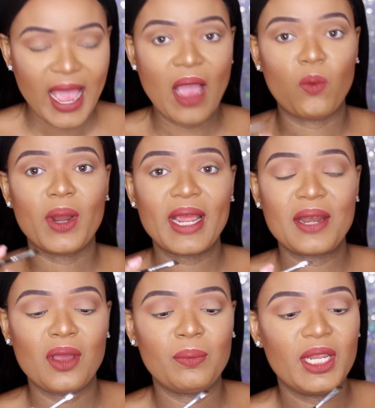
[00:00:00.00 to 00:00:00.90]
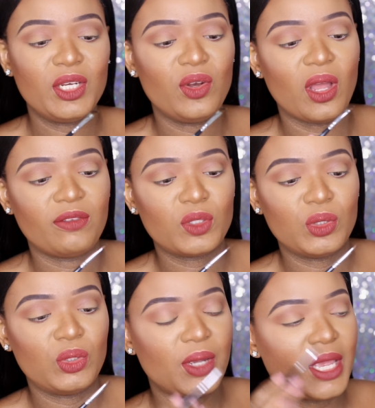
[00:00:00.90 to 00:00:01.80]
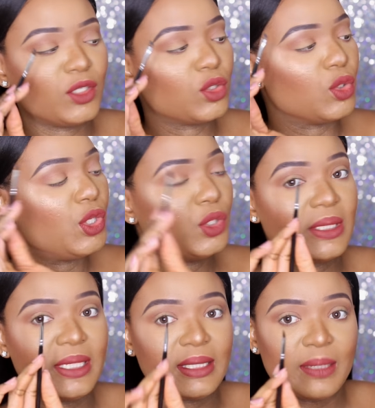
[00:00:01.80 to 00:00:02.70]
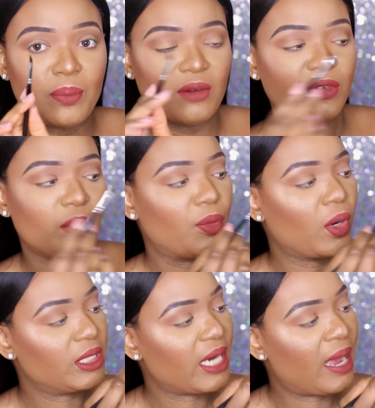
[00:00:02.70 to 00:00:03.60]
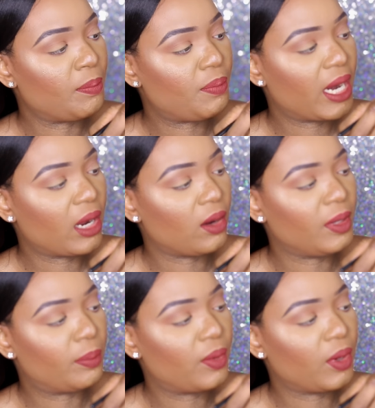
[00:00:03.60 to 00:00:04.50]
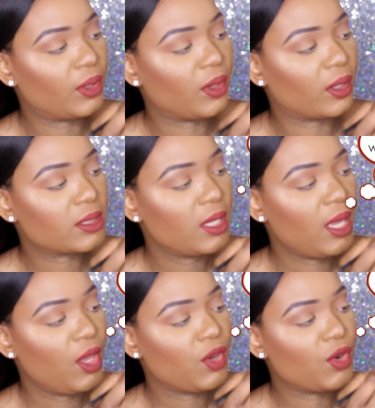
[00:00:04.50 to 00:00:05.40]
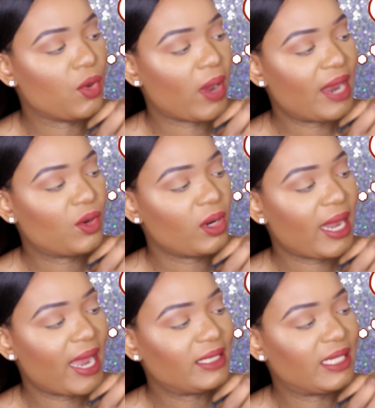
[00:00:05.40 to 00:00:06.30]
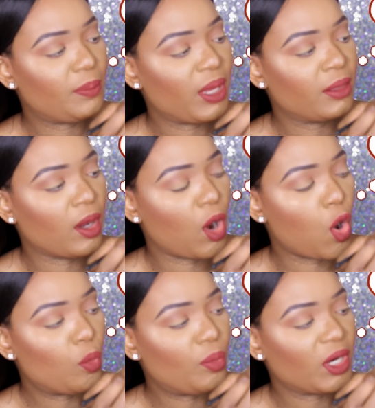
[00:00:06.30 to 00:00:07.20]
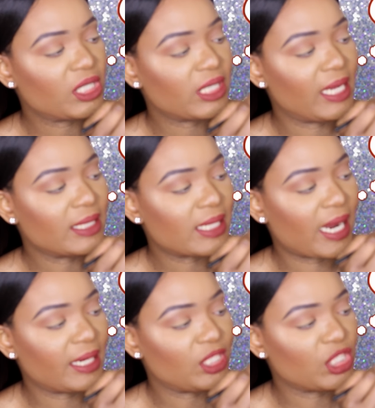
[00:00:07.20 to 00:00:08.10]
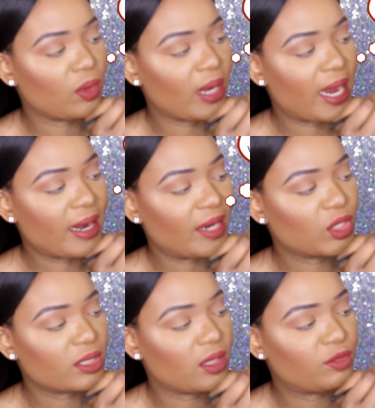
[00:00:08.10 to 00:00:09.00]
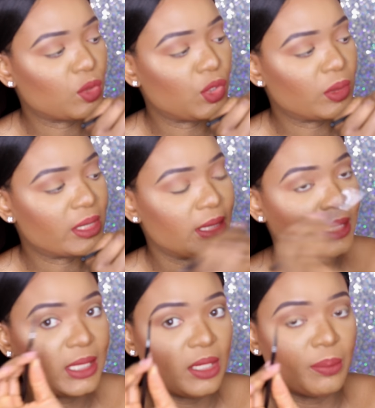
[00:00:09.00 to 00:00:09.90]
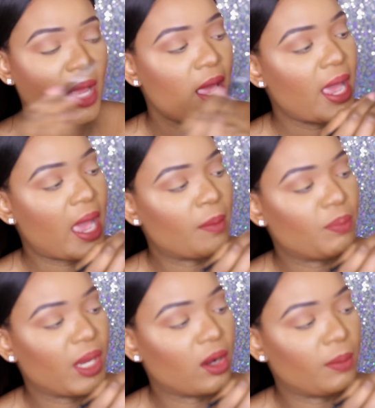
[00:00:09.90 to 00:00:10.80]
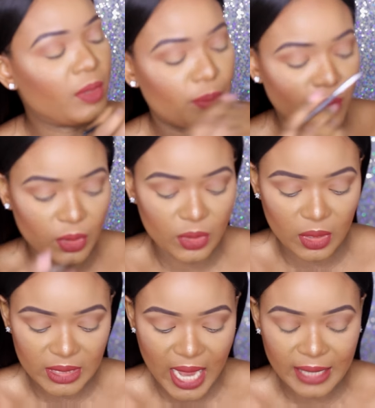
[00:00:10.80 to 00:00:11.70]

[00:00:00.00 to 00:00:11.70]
And what I normally love to do is to use the tip of the brush and pick up the product. You know, I don't like dipping the whole brush inside the gel liner. I just love to use the tip and pick up the product.